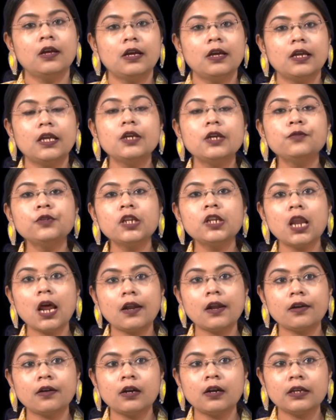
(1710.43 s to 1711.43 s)

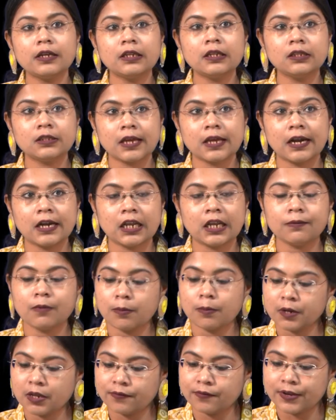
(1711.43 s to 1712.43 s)
unilateral incentive
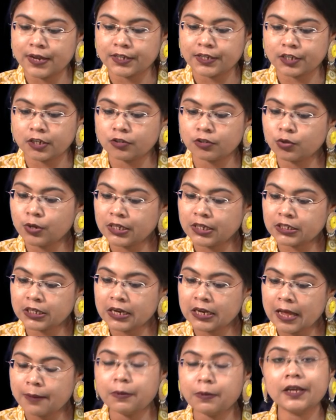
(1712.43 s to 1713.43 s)
of deviation. So, it is an
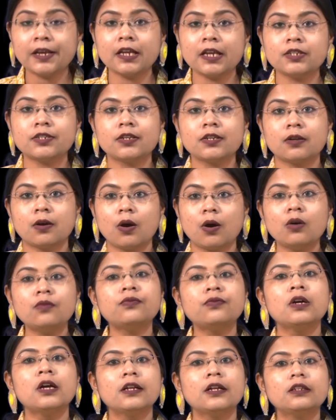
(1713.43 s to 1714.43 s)
application of
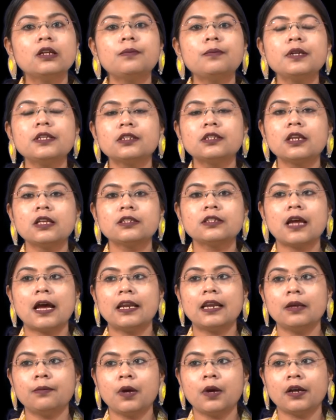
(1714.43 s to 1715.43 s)
the Prisoner's
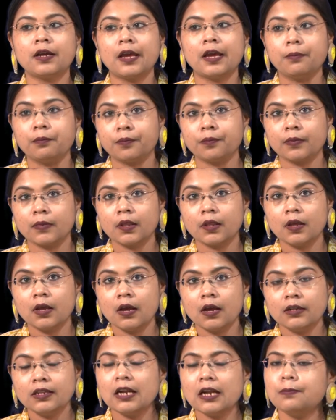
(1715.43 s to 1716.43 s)
Dilemma game.
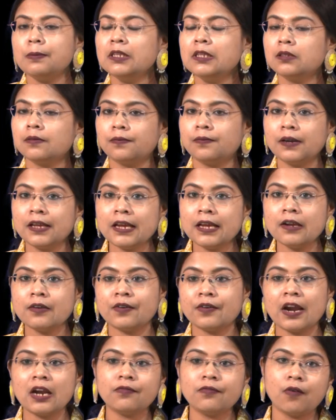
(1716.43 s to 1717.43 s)
That means free
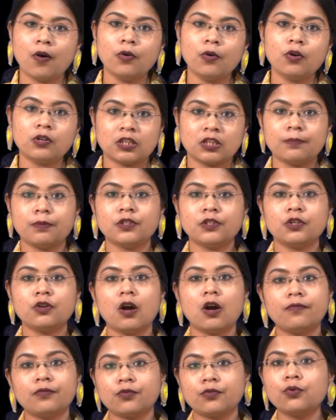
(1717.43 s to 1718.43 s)
trade followed, suppose you
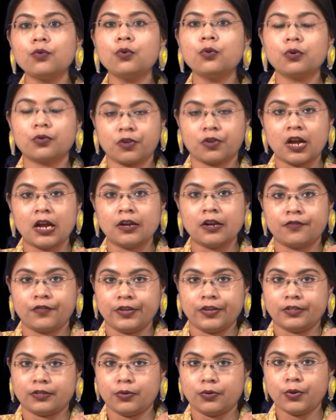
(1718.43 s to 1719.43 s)
have two
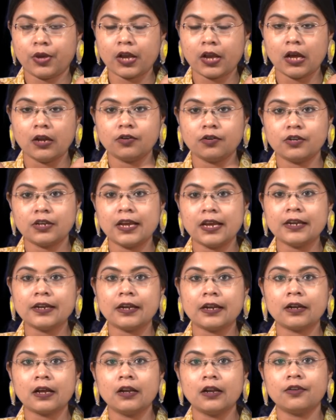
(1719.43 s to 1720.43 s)
countries, okay, country A
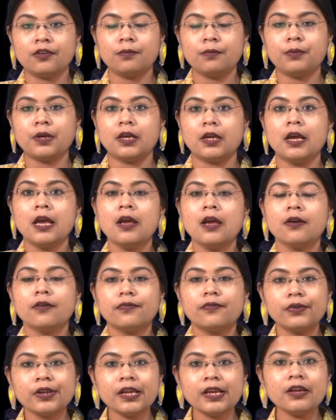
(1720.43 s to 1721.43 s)
and country B.
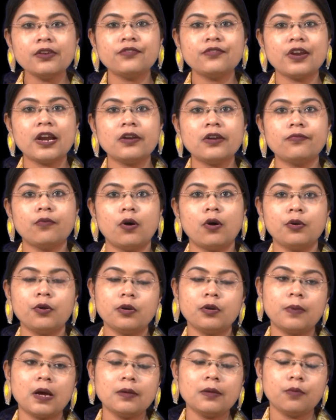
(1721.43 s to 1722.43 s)
Free trade
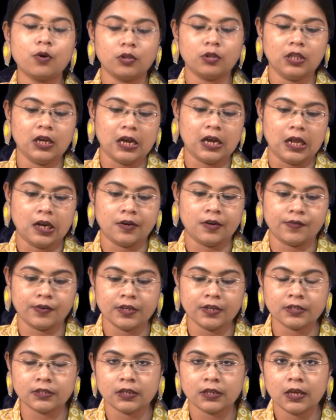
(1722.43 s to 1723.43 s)
followed by both the
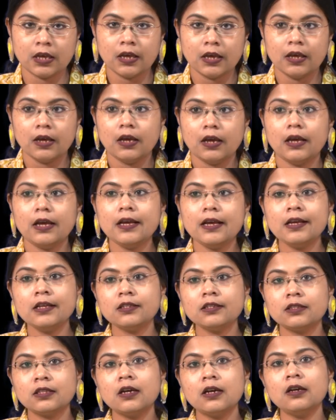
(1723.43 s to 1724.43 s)
countries is
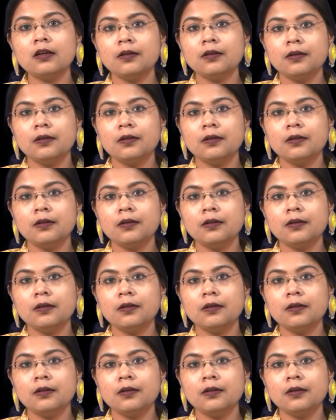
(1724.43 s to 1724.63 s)
the